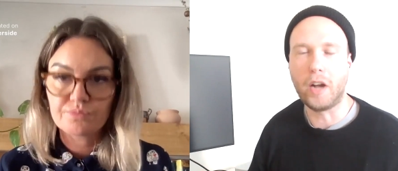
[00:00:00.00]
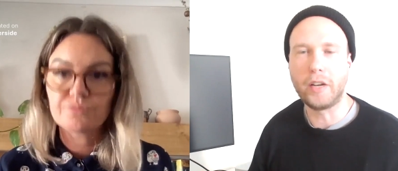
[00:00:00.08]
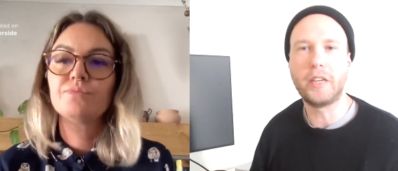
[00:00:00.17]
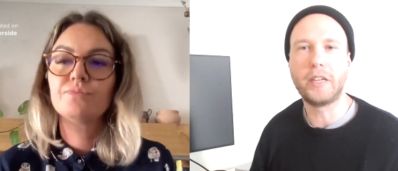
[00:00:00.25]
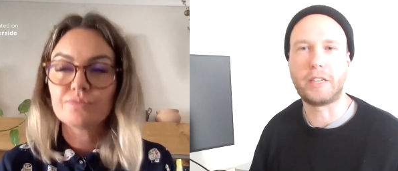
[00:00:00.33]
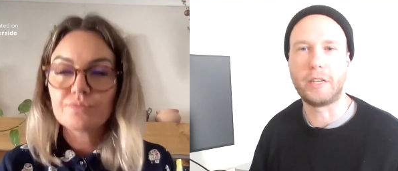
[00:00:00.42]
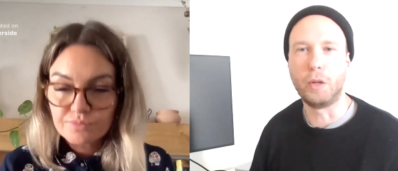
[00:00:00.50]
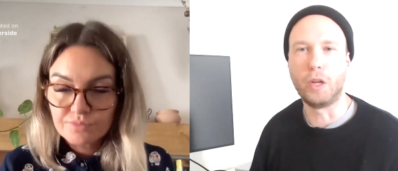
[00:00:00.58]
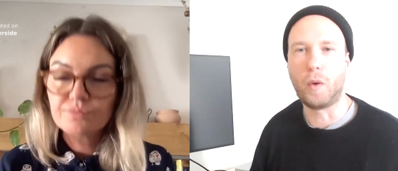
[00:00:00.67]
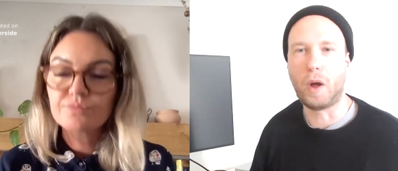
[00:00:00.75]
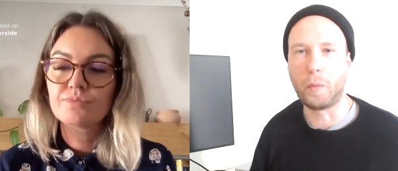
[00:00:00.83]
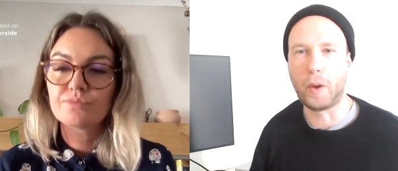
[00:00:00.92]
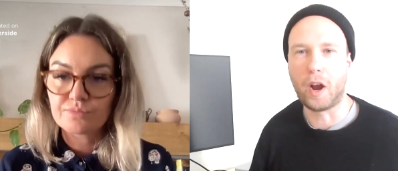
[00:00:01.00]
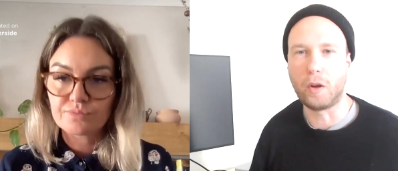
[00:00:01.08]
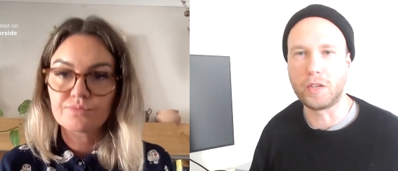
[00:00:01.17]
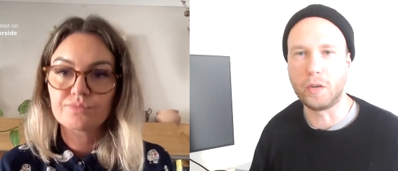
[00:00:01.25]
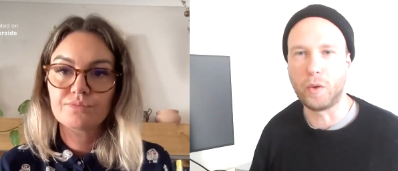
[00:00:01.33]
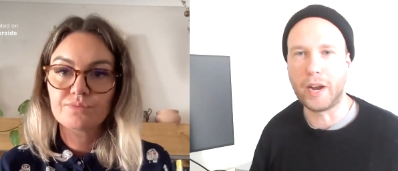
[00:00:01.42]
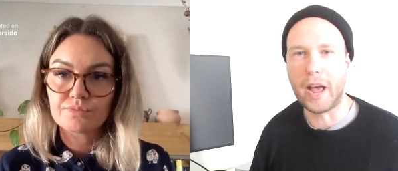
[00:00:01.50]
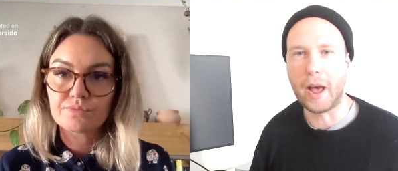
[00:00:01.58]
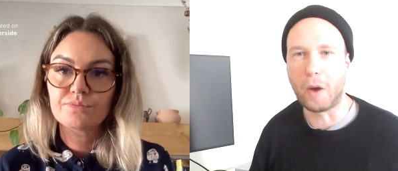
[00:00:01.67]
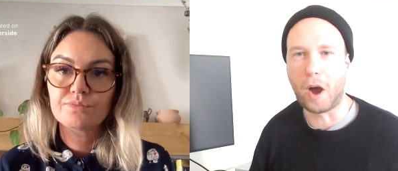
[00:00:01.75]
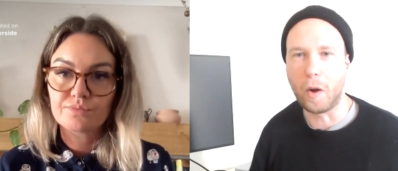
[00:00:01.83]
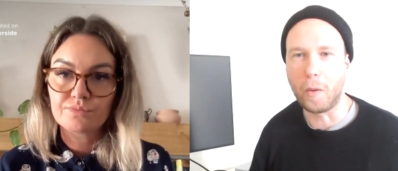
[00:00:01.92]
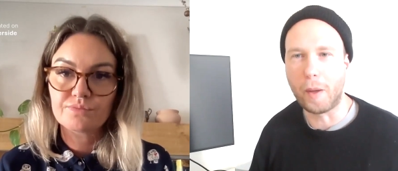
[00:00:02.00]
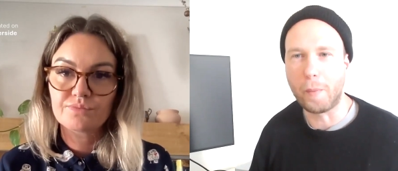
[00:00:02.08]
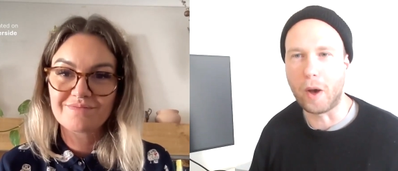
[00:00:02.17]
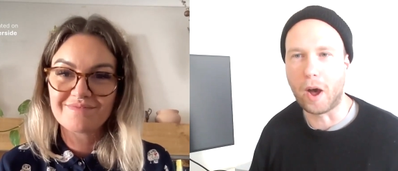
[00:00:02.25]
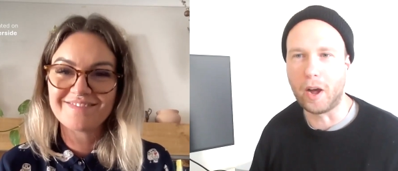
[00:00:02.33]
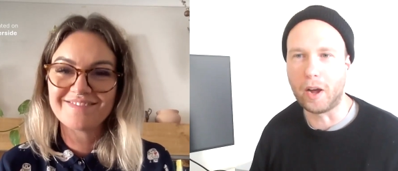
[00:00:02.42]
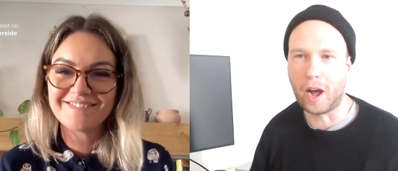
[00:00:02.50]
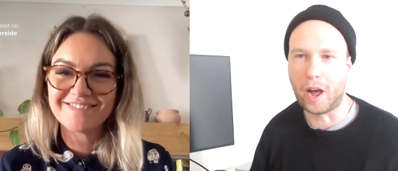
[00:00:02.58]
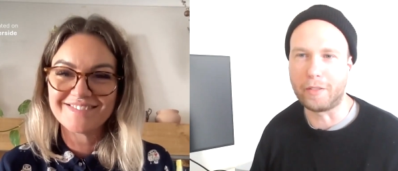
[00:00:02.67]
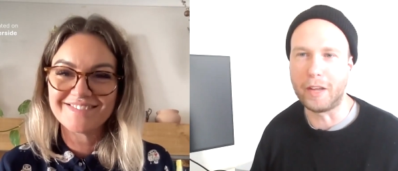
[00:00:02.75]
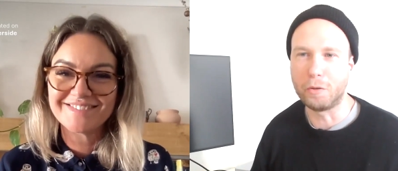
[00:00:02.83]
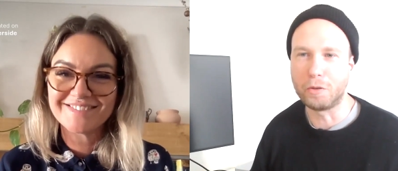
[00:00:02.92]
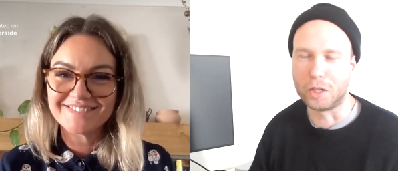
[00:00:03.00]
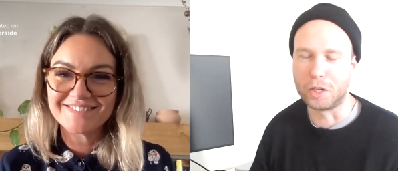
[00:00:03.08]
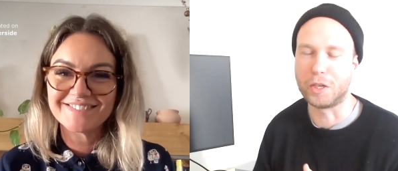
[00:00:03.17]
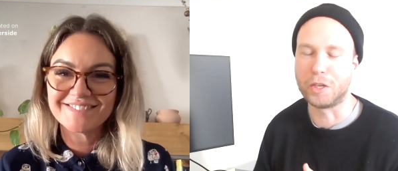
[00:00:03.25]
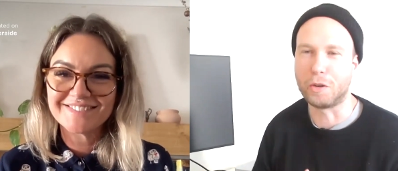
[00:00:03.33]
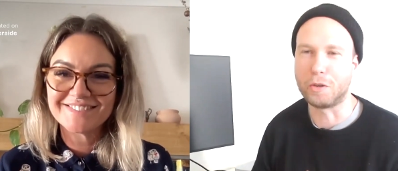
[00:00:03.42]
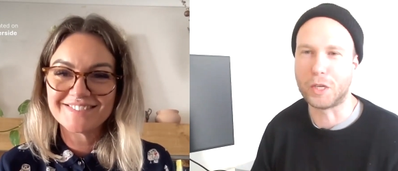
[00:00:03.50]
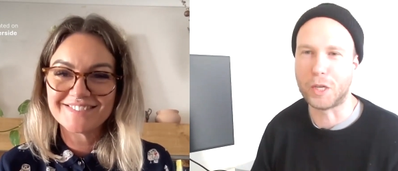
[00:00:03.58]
Speaker 1: I did a similar one when I was in rehab. I remember, I think it was just because I